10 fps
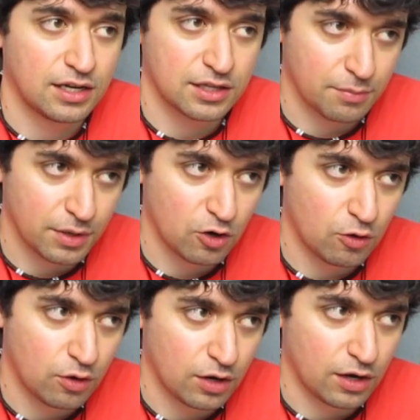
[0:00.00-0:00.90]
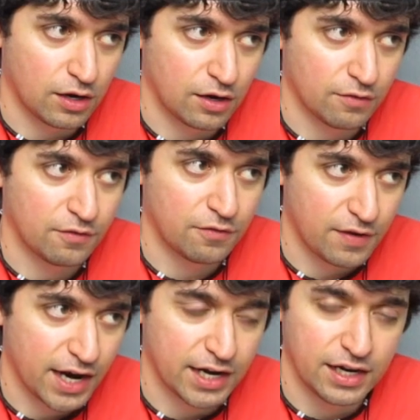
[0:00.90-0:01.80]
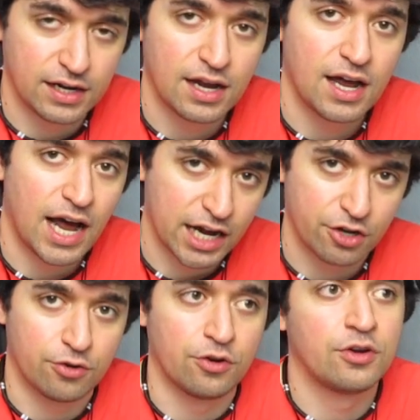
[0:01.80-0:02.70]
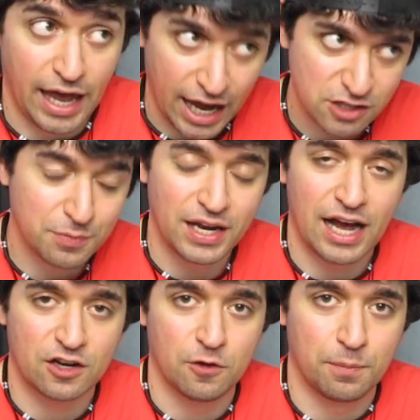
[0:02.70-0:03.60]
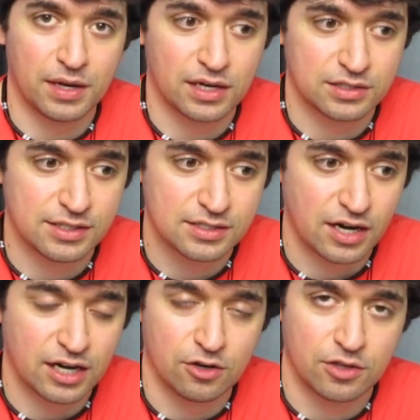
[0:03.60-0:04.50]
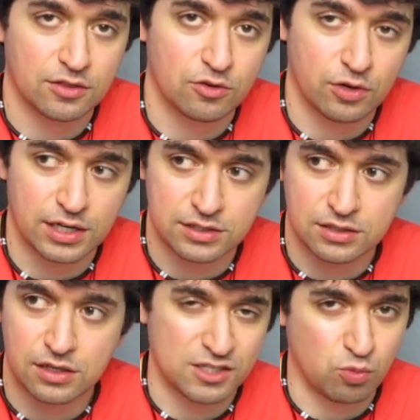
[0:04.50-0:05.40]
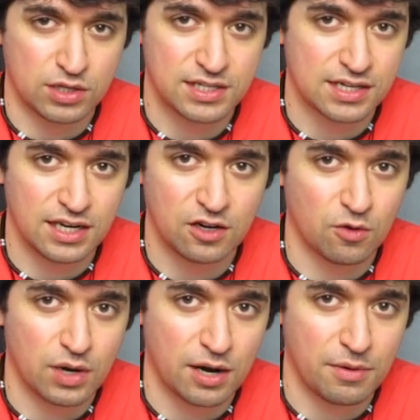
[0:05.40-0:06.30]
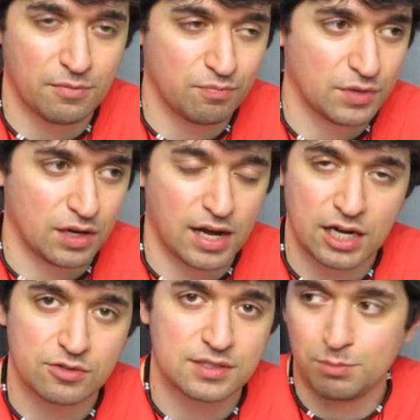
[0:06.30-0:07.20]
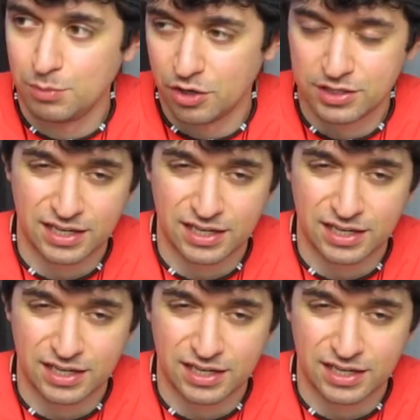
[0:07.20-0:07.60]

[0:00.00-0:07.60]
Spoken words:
in the middle of fighting Haku. It had to be Haku because he started looking through his one technique or whatever, Haku's mirror